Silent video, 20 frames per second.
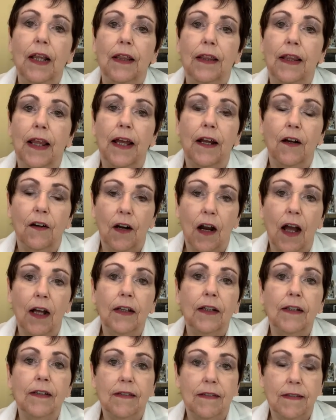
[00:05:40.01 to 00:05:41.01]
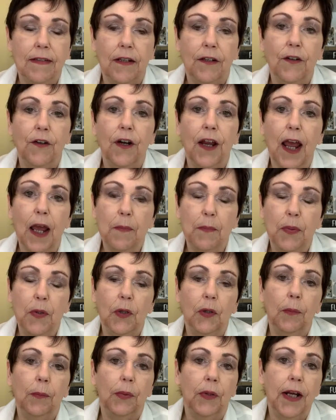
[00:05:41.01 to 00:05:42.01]
they are not considered a
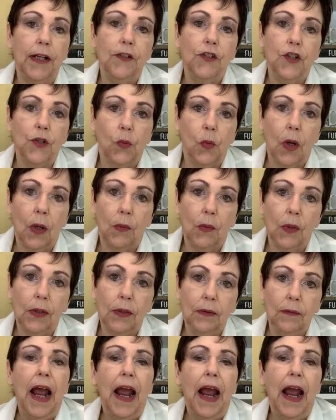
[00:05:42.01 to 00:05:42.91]
pure-bred Chihuahua.